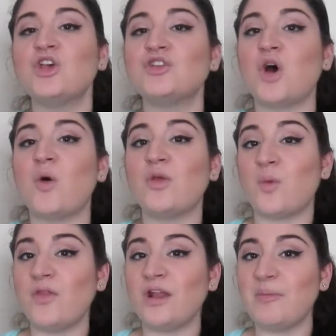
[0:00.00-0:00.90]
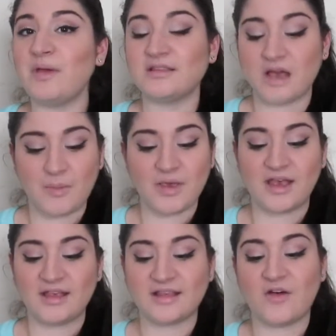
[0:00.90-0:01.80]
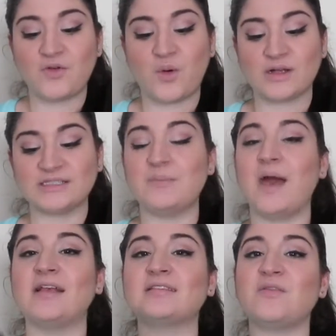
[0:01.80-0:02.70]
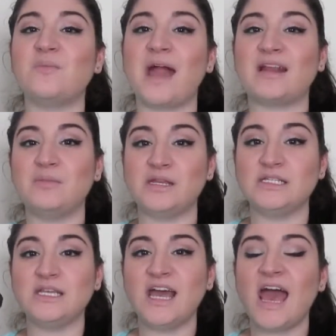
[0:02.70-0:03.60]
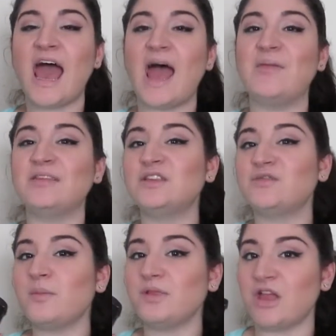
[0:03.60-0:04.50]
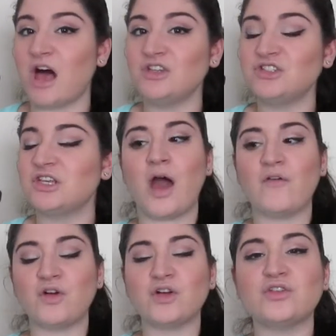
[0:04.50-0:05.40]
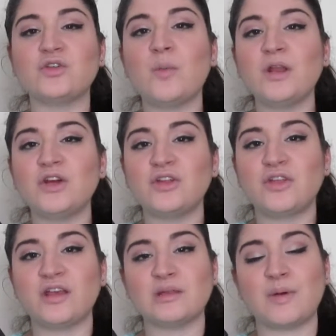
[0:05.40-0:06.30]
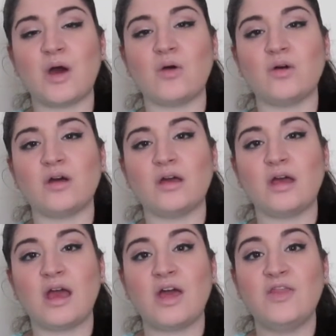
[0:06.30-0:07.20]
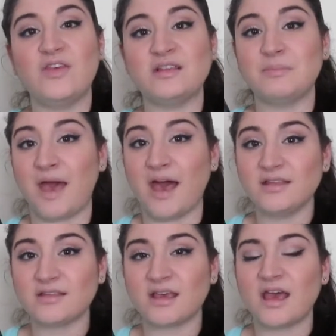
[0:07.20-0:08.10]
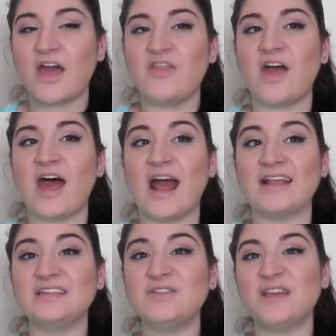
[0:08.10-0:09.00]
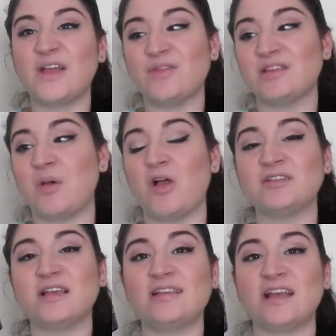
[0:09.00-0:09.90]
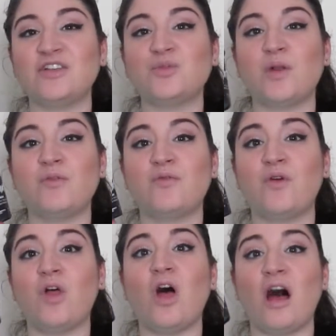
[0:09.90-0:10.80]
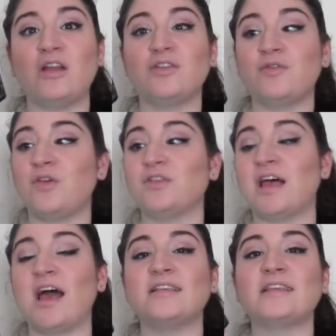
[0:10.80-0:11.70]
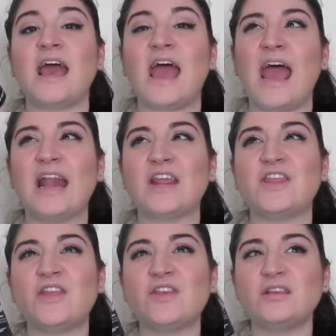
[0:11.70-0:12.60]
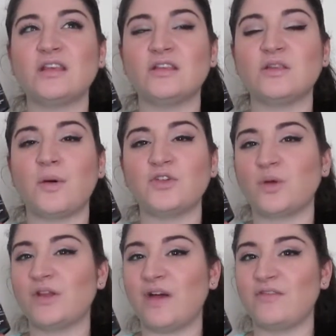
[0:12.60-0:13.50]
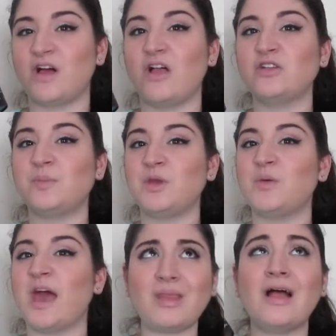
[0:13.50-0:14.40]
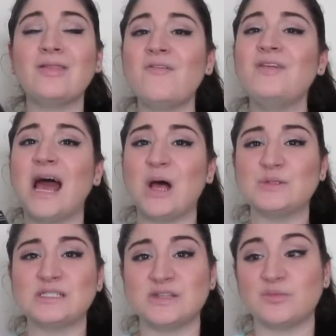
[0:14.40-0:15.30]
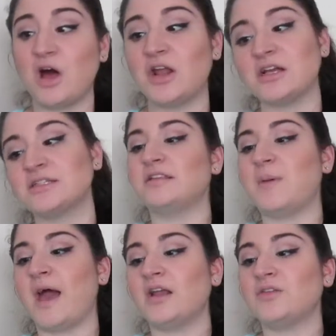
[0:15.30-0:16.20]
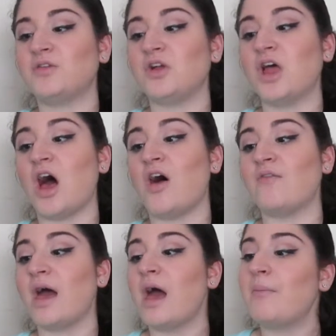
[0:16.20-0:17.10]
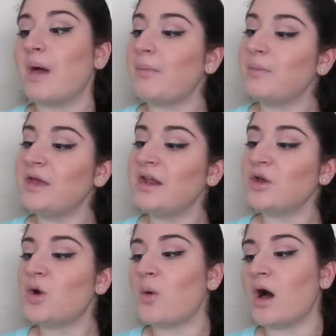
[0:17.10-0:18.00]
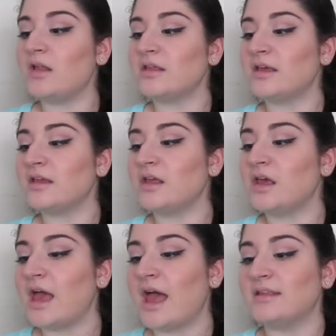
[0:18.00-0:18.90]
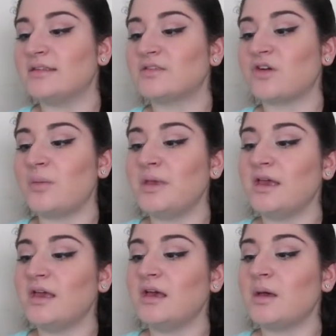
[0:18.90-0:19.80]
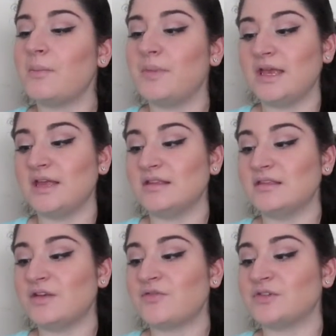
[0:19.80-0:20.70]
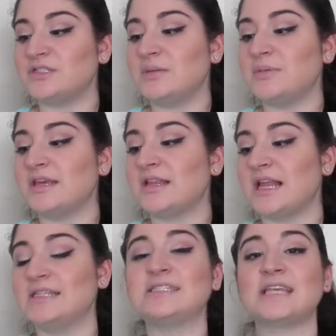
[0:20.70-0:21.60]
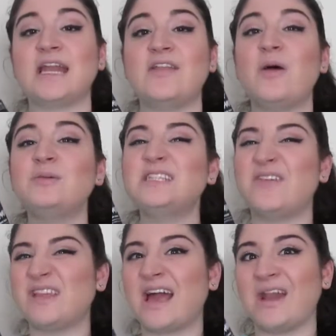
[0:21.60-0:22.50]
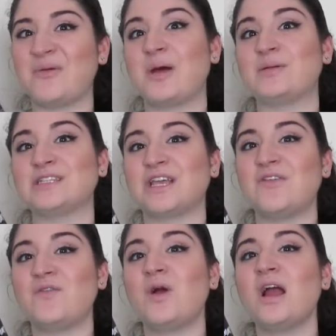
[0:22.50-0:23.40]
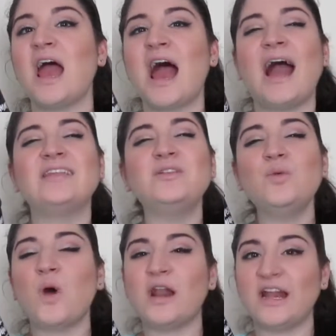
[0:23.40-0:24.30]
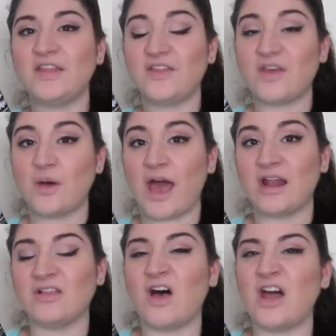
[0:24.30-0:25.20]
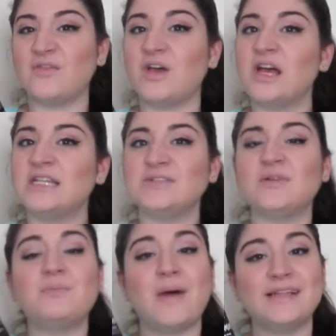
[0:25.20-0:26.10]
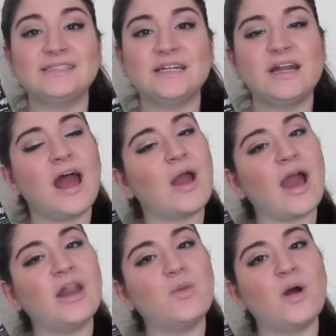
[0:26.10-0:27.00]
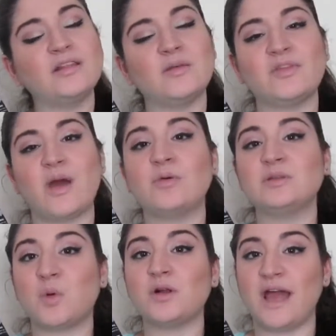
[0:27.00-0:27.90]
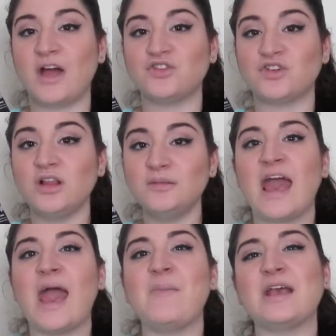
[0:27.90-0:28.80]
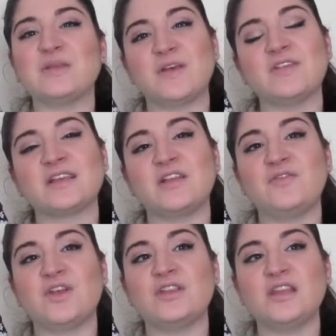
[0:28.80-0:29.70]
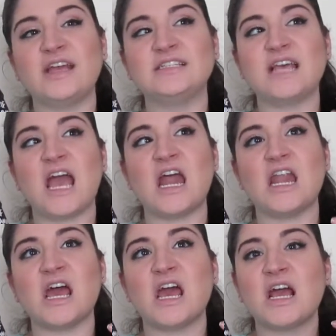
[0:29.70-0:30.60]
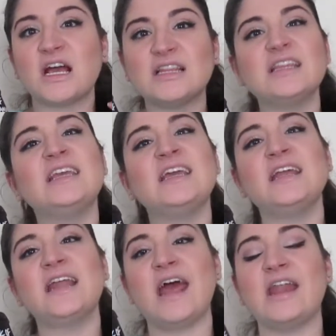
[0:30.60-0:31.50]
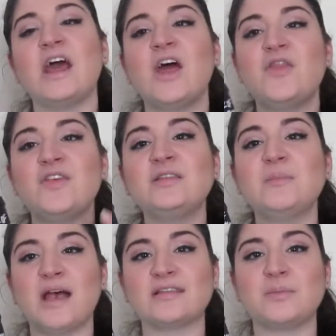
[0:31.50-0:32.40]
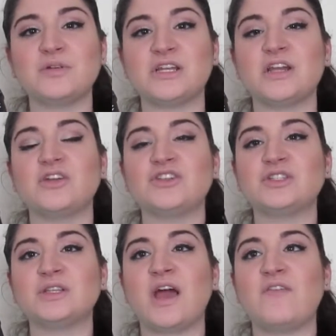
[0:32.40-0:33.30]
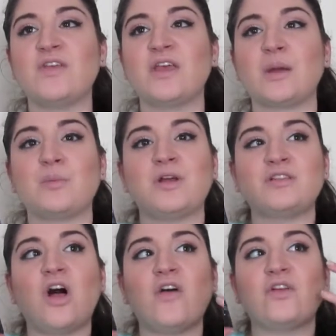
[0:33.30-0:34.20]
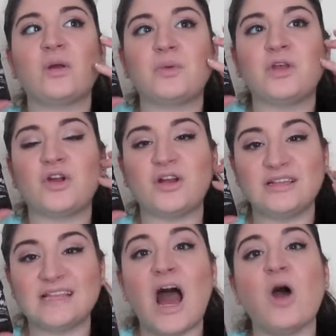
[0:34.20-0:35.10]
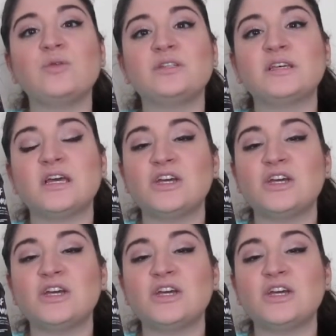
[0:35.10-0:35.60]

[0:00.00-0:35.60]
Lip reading: So the one that I picked up is, of course, the mask of Magnaminty, and this is from Lush. I've so many good things about this mask that I didn't even get the smaller size. I just went full on to the full size, and I think this is about $25, but you get 11 ounces of product. It's packed full of peppermint, koalin, and scrubby beans for deeply cleansed skin, and that was definitely kind of what I was looking for. I didn't want anything that had a lot of different medicine in it. I kind of wanted something that was more natural. It makes my skin feel nice and clean, and this mask in particular, just I feel like it brings all of your impurities out